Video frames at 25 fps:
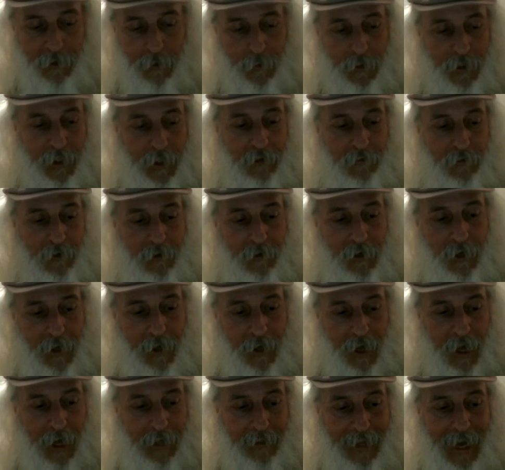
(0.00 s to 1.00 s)
whatever.
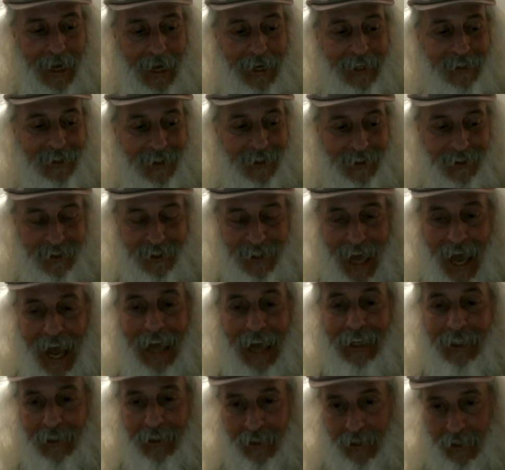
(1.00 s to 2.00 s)
Mm-hmm. That is
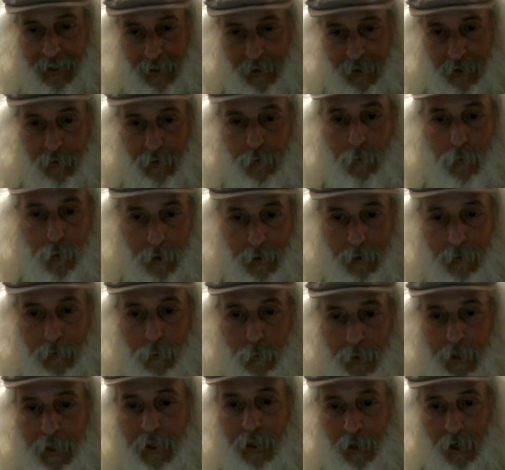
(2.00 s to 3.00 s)
exactly what
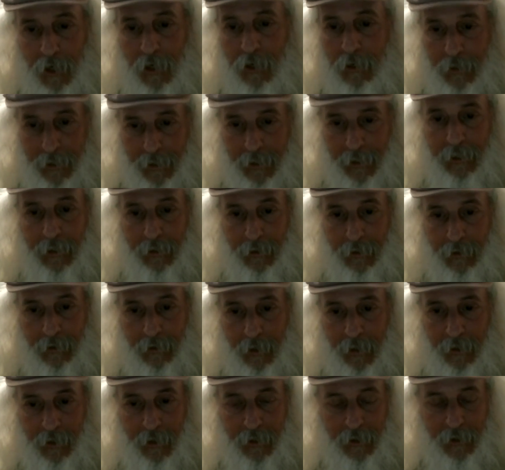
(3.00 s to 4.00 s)
we are in.
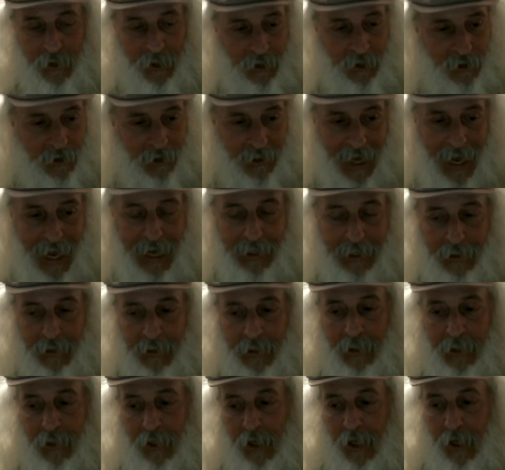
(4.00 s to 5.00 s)
It is
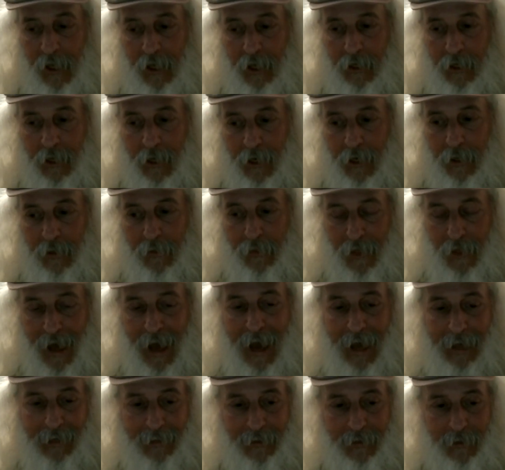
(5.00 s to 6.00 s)
exactly uh,
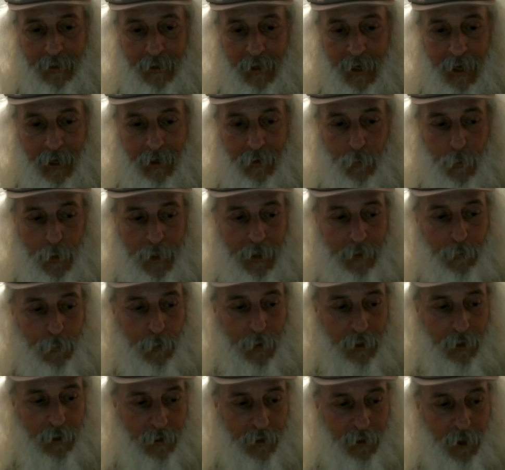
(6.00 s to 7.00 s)
that. And what we,
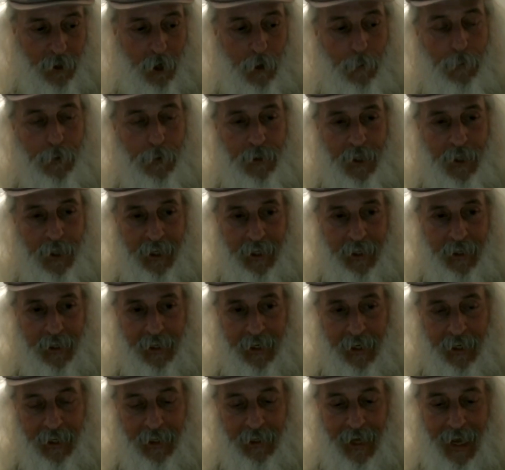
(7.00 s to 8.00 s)
we're
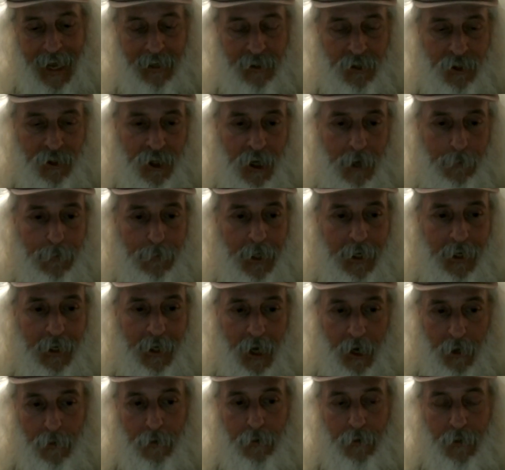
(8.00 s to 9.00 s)
interpreting it as something
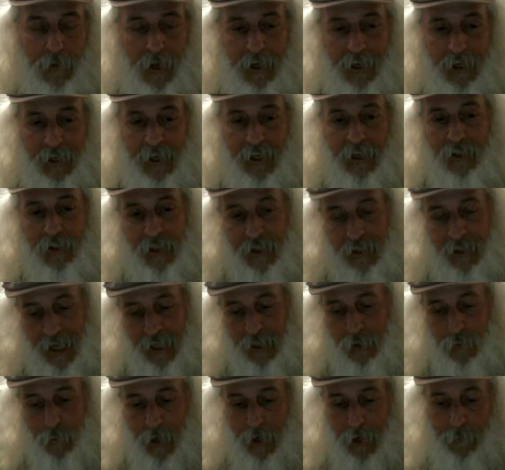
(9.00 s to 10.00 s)
other than it is, and
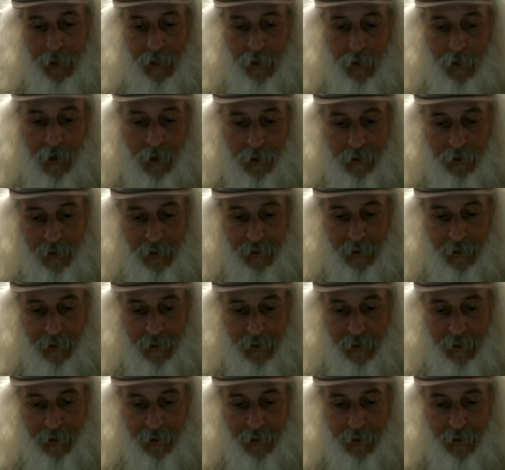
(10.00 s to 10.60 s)
that's why we call it an